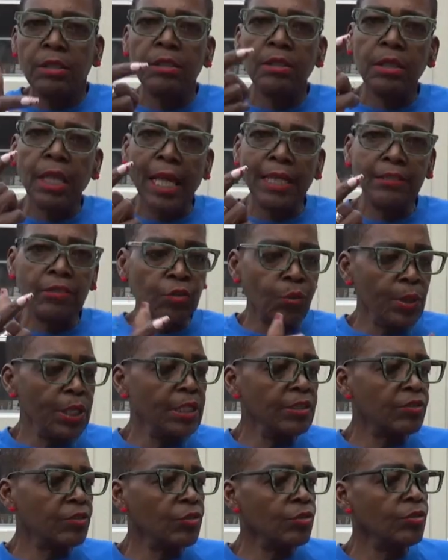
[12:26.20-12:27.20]
like
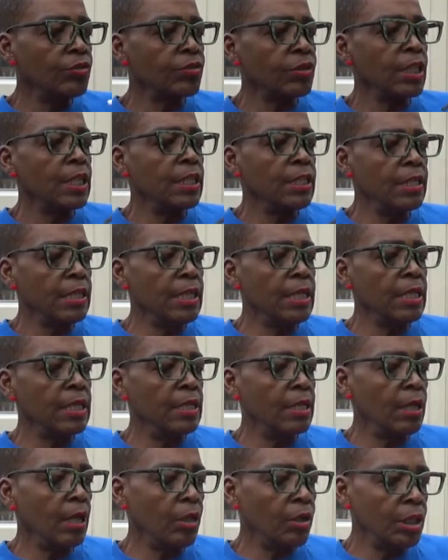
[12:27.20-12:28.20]
tweezers and
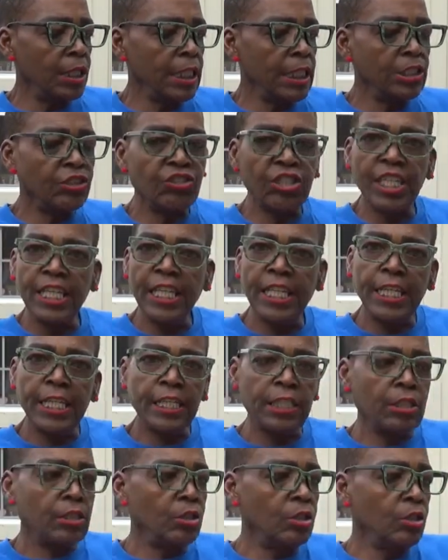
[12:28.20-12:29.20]
then on each
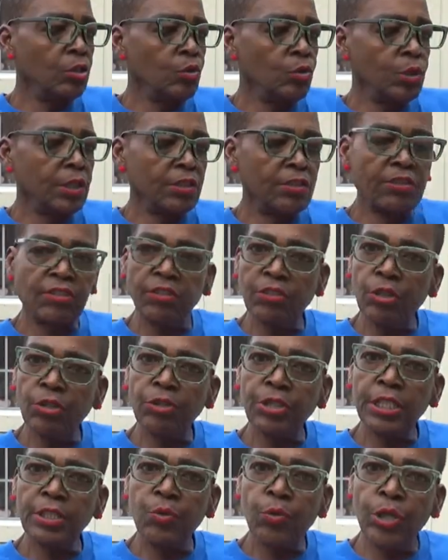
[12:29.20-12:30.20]
end you
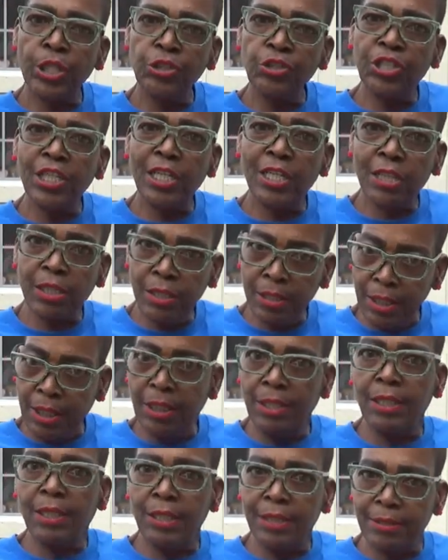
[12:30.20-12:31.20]
insert it where you can
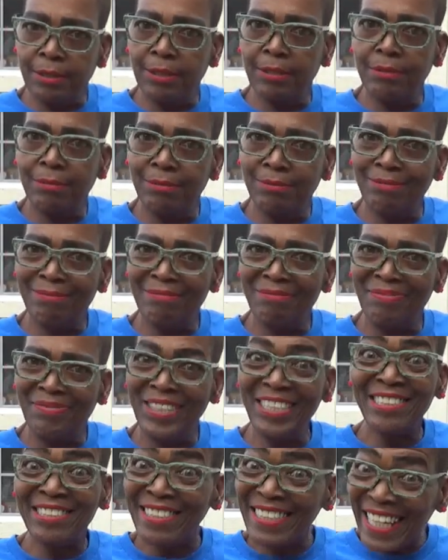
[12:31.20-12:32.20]
clean it.
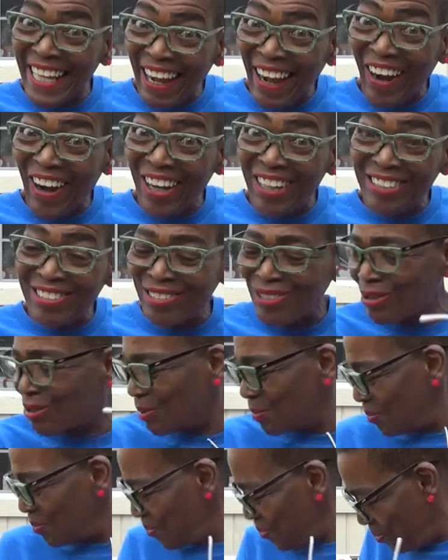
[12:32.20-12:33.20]
Isn't that
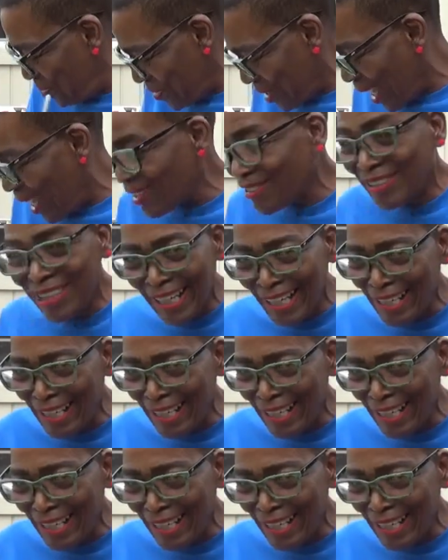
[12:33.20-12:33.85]
awesome? I tell